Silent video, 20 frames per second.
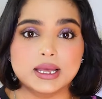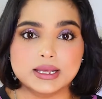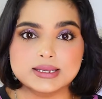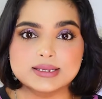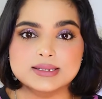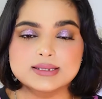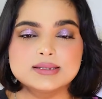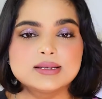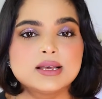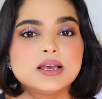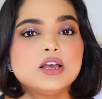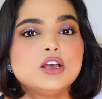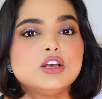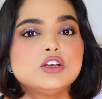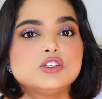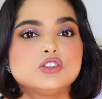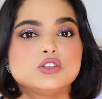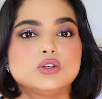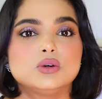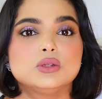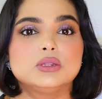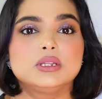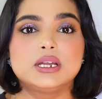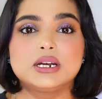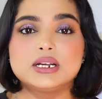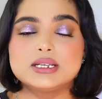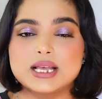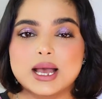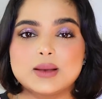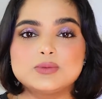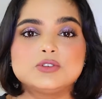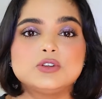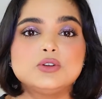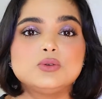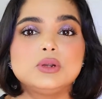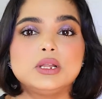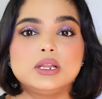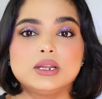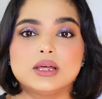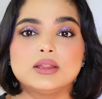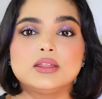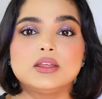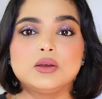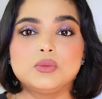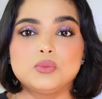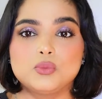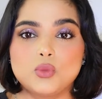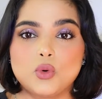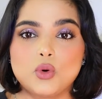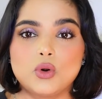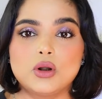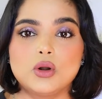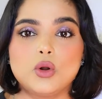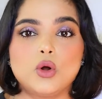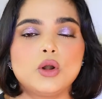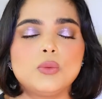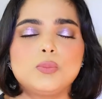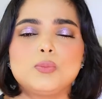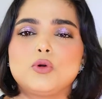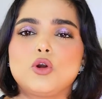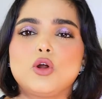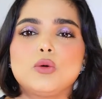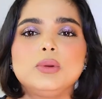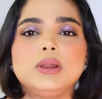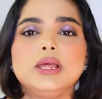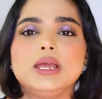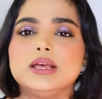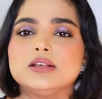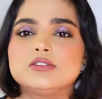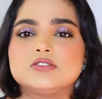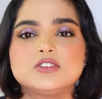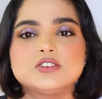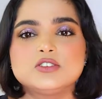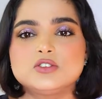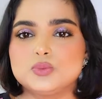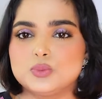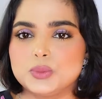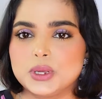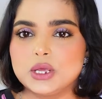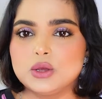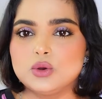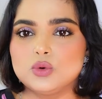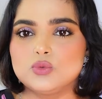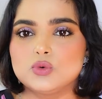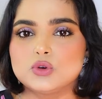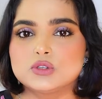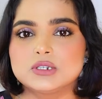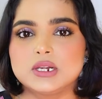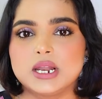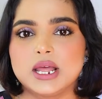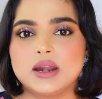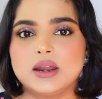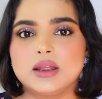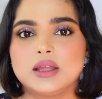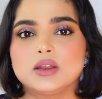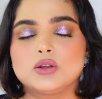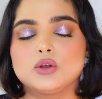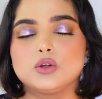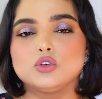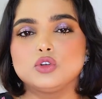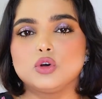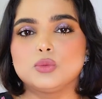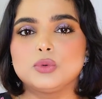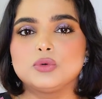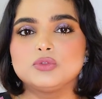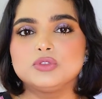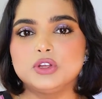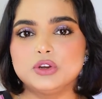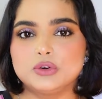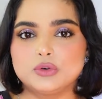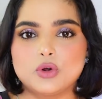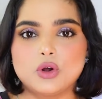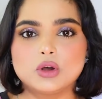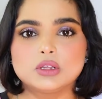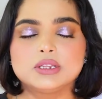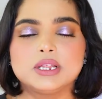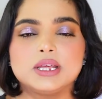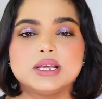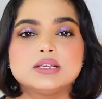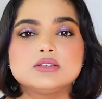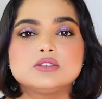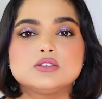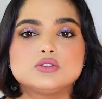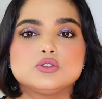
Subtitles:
Kiss. So there is absolutely nothing more, or probably is just me who was layering it on top of the wrong things.